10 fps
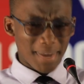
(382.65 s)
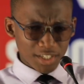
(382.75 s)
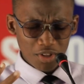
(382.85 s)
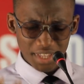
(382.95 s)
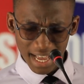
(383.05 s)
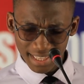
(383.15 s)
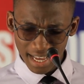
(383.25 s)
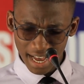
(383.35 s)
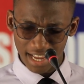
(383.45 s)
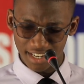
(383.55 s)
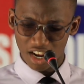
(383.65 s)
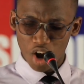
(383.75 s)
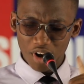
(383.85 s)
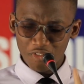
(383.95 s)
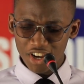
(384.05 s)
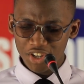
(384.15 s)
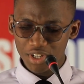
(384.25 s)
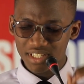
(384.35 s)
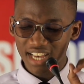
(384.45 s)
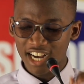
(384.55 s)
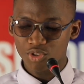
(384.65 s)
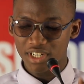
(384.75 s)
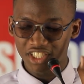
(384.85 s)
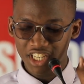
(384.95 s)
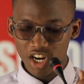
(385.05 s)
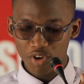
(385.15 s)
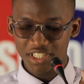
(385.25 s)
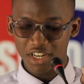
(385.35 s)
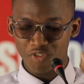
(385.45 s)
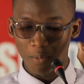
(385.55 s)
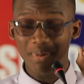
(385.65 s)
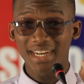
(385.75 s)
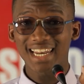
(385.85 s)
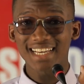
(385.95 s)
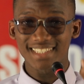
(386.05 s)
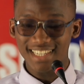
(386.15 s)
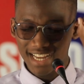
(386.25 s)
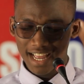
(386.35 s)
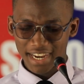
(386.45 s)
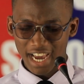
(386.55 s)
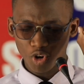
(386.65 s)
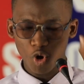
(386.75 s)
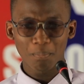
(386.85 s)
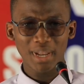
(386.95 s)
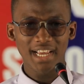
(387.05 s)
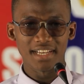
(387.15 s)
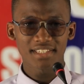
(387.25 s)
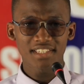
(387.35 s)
But on the other hand, revenue is actually generated from penalizing non-compliance.